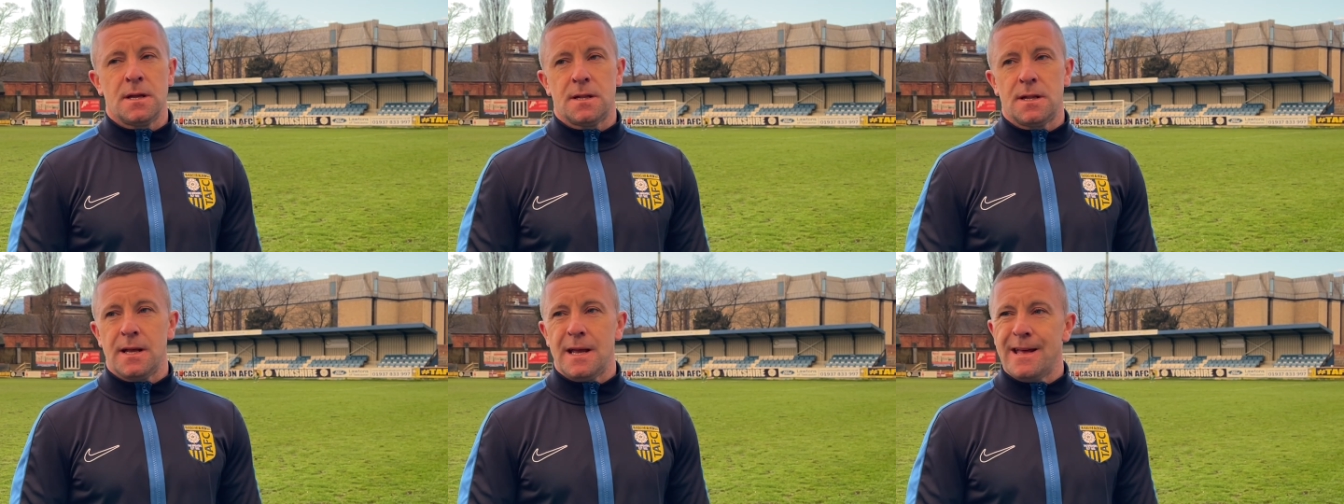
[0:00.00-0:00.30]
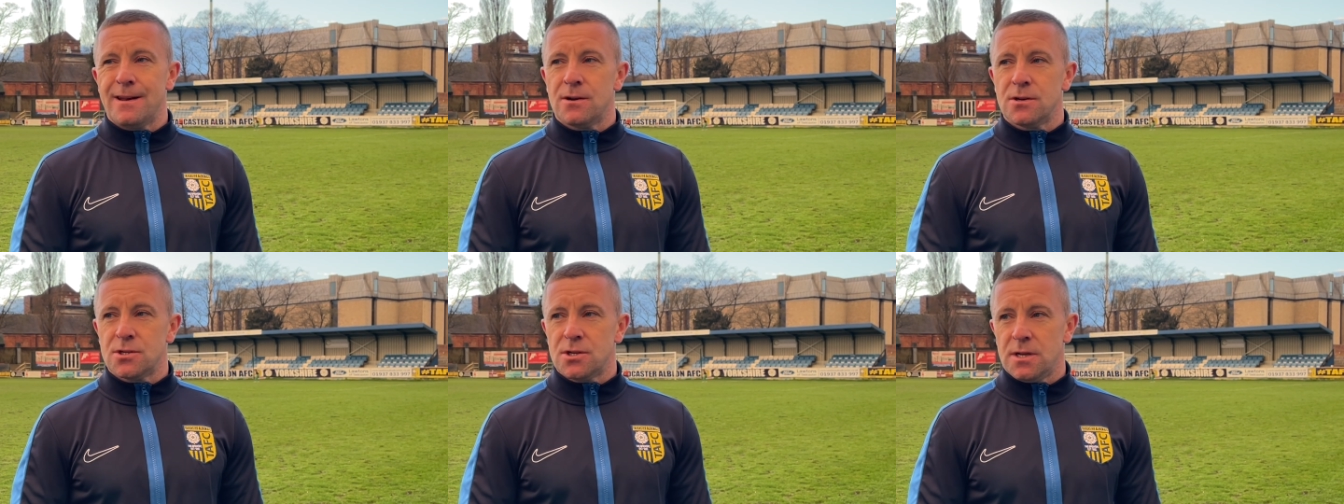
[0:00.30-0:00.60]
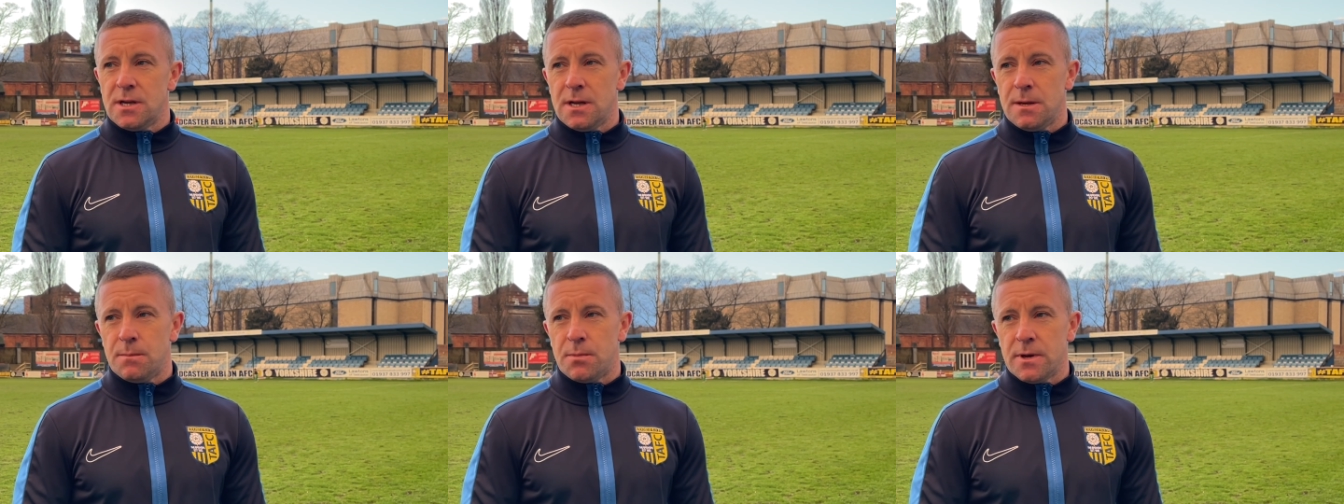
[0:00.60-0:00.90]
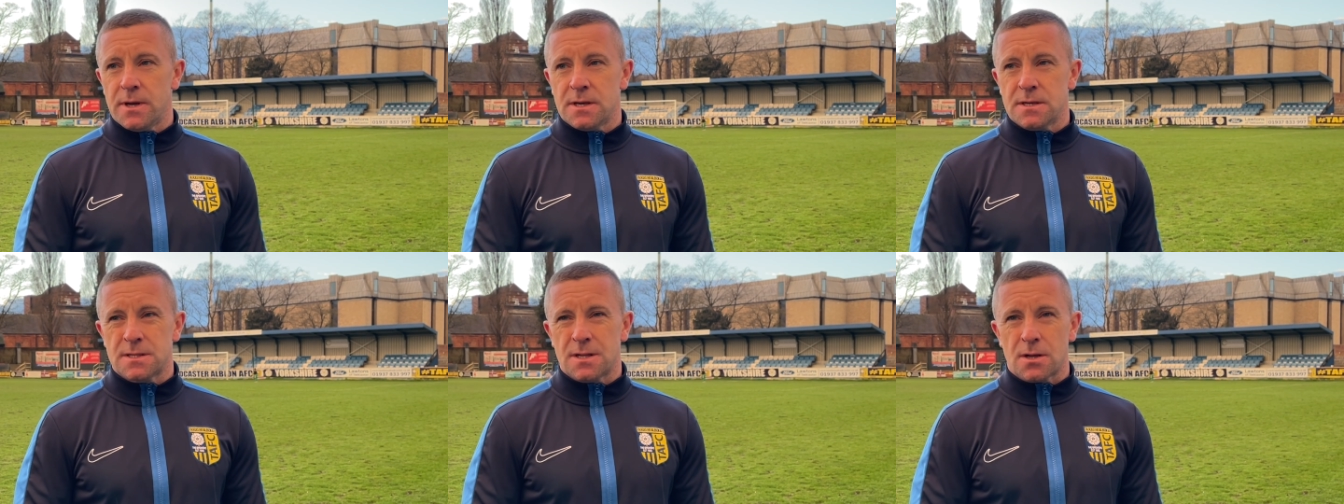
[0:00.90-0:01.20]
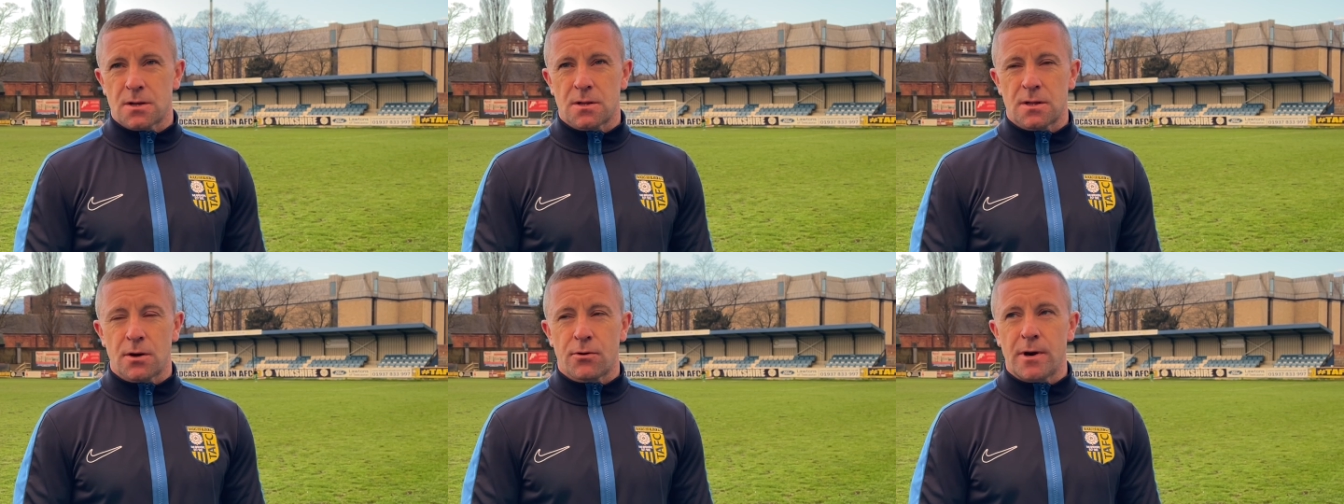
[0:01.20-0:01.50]
The energy he brings,
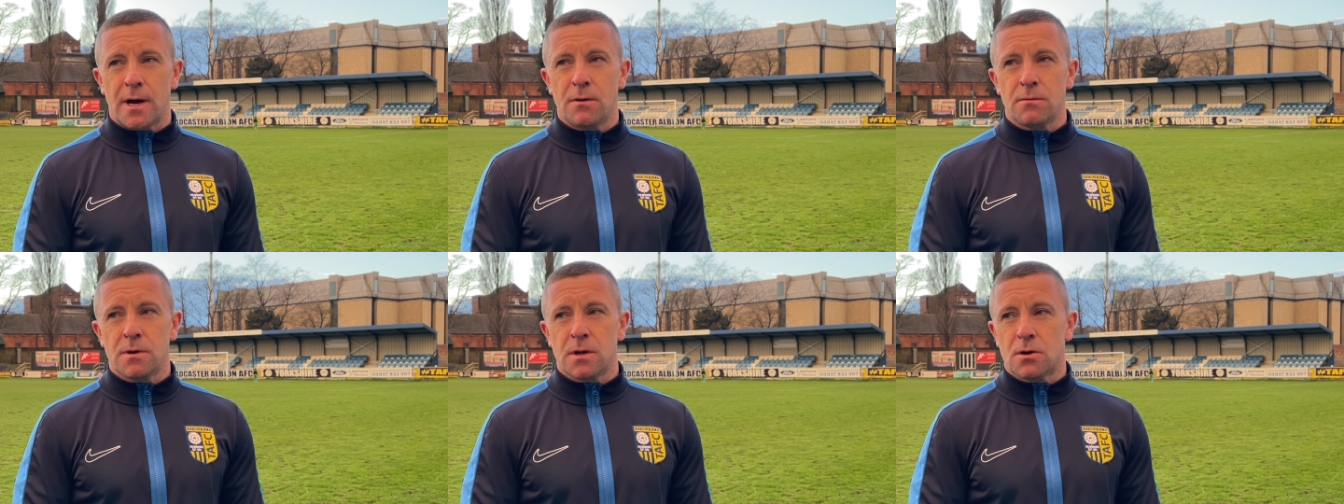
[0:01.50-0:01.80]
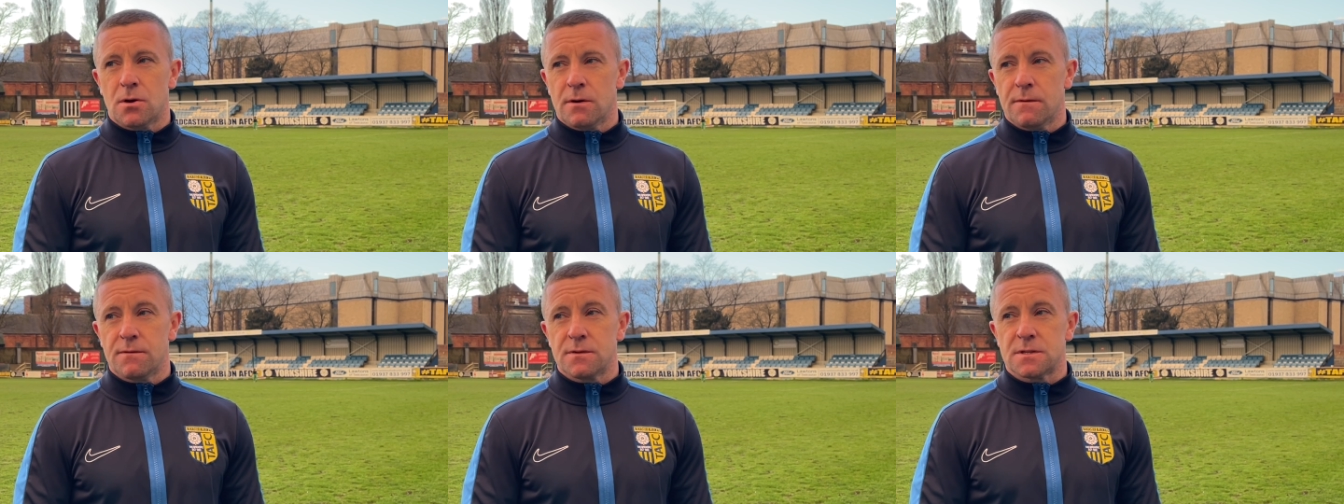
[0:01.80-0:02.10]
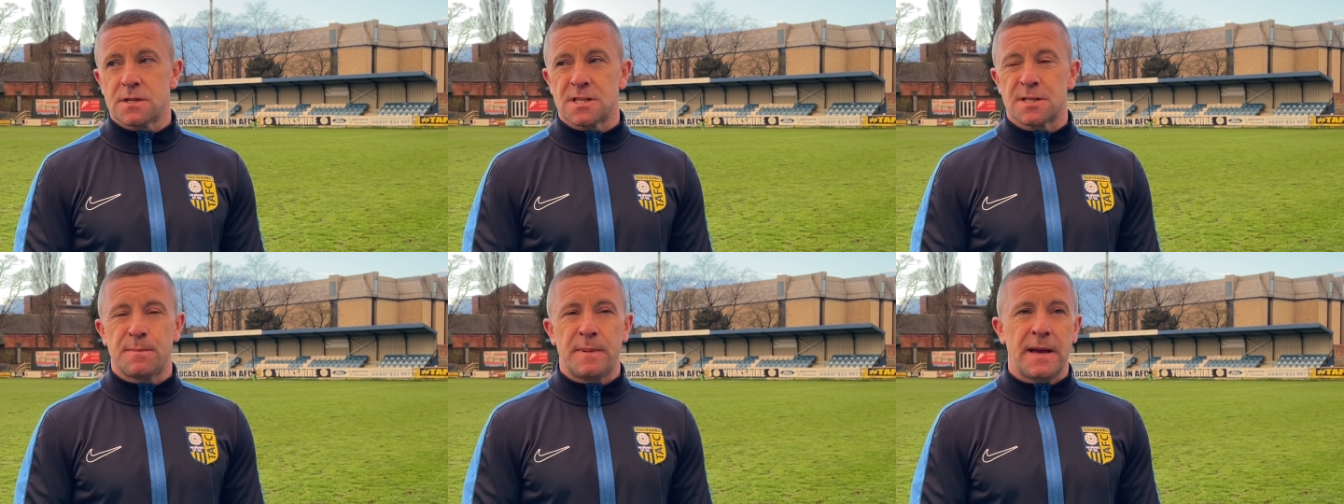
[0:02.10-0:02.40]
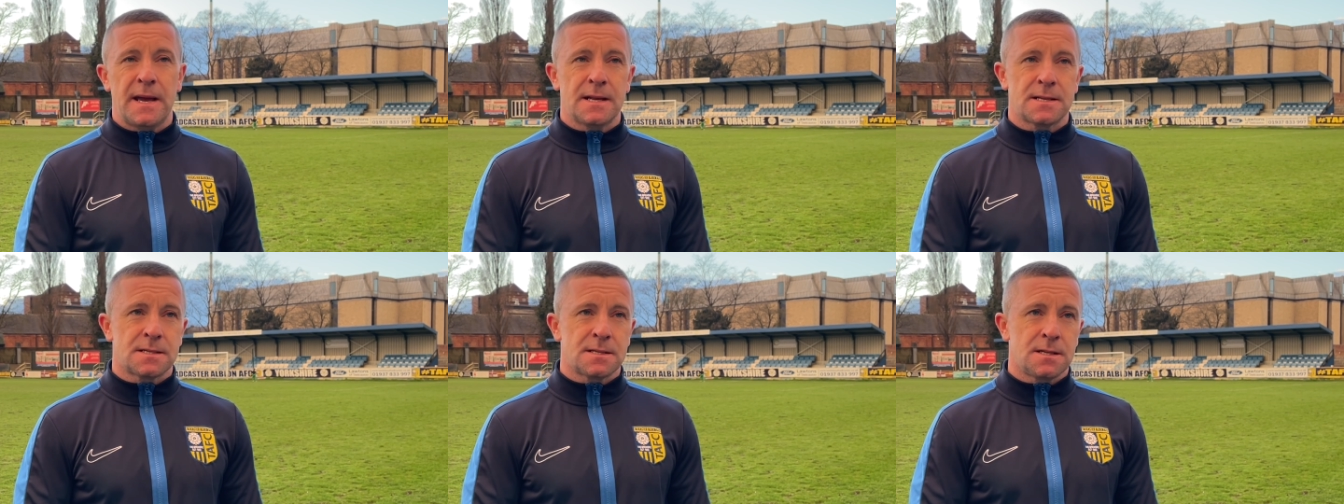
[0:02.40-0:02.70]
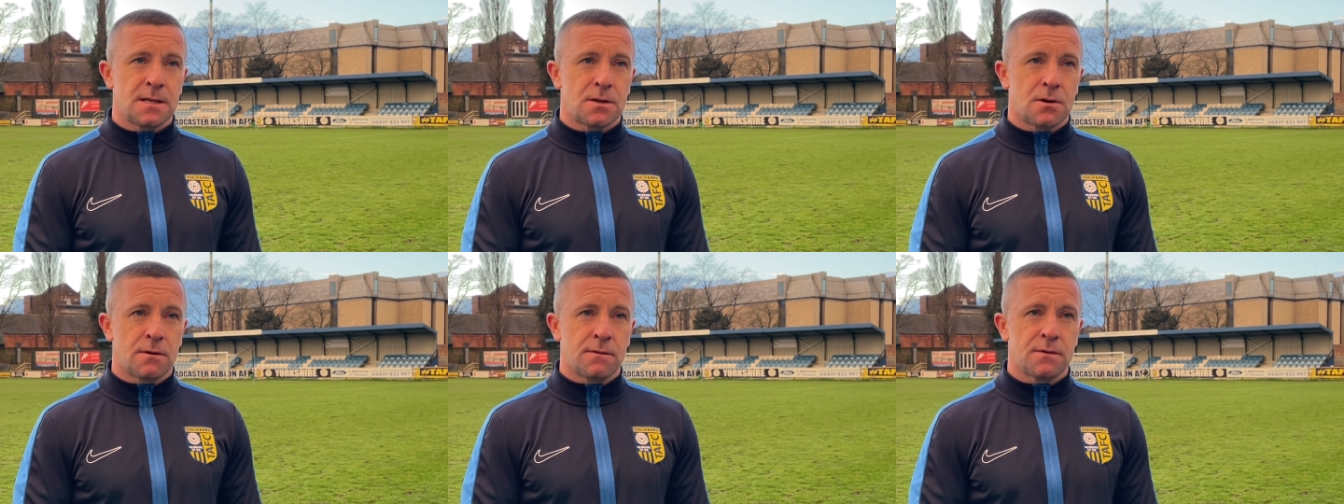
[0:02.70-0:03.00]
the ground he covers, the
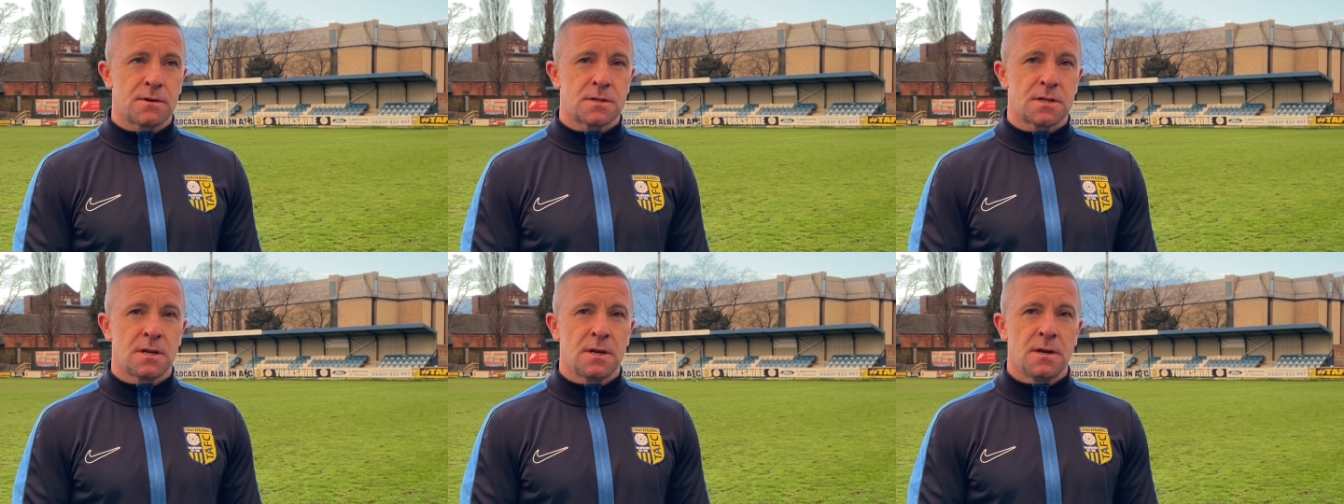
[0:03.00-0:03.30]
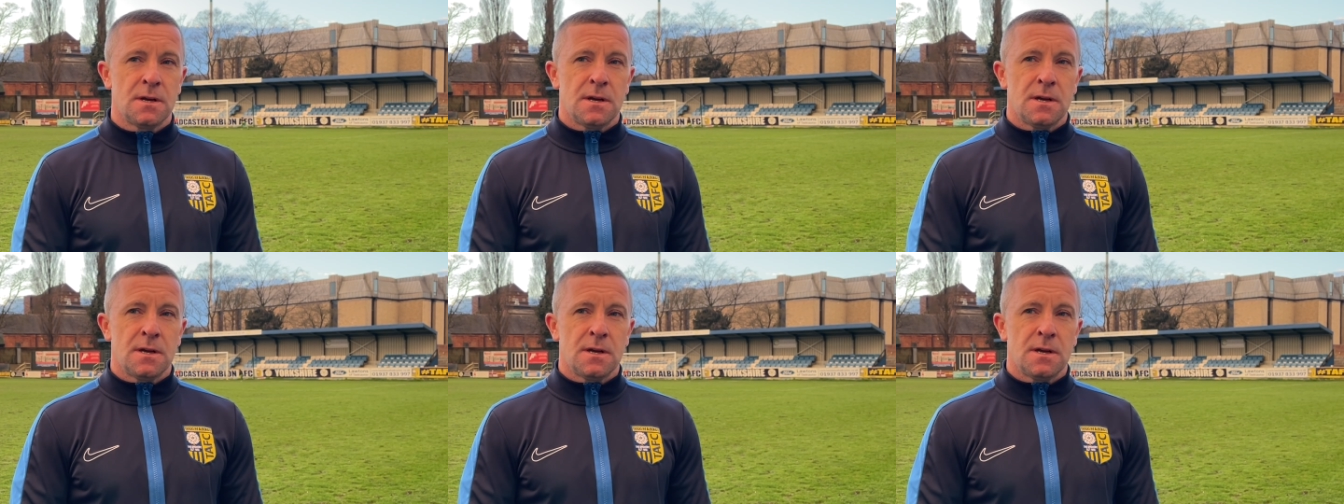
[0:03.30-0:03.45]
spaces he covers,